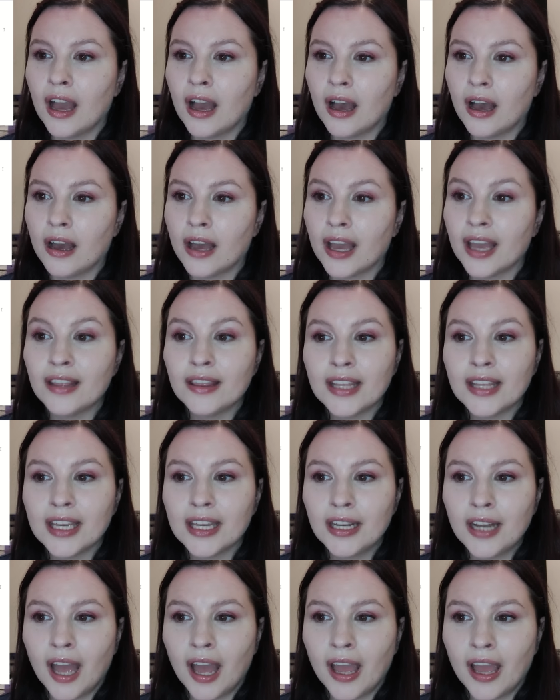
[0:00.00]
And
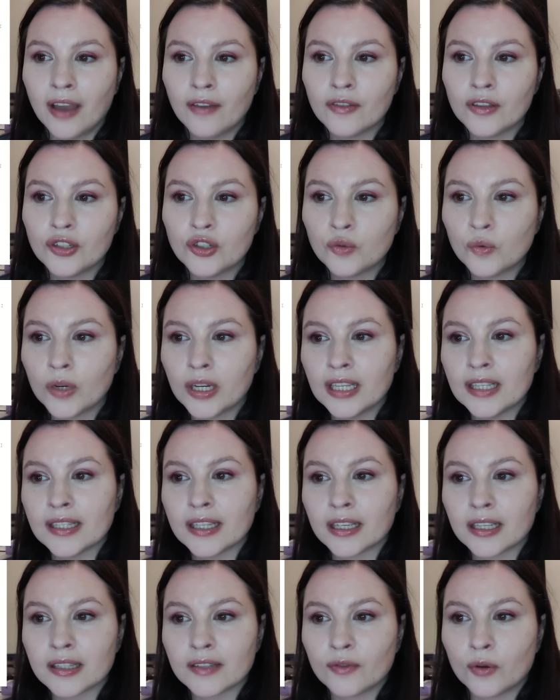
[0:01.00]
then I have the
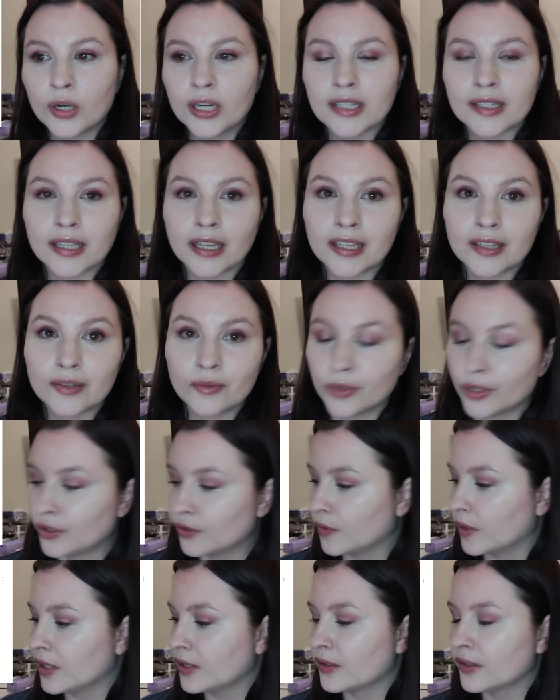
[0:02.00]
$26.46,
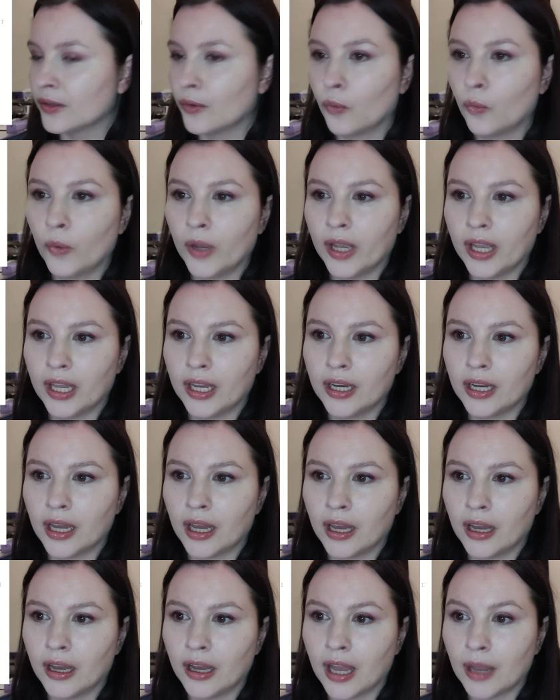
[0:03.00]
which was when
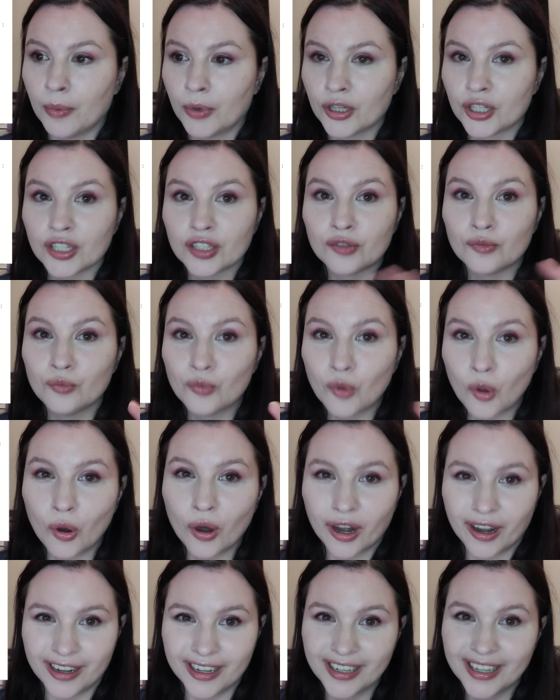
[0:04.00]
I purchased
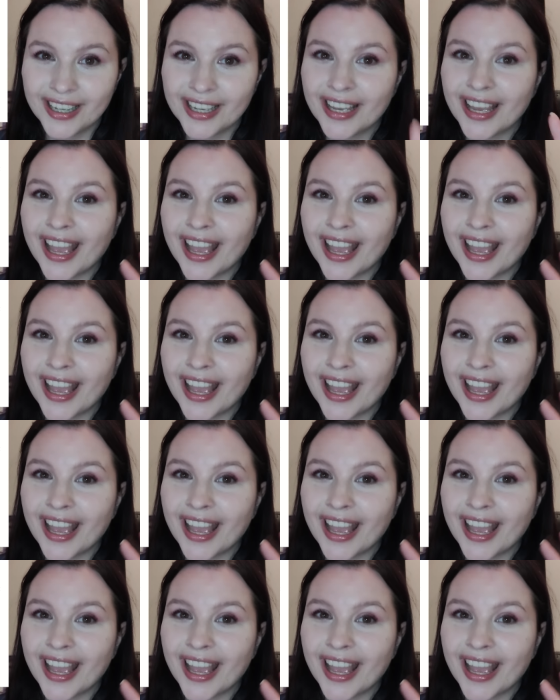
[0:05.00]
more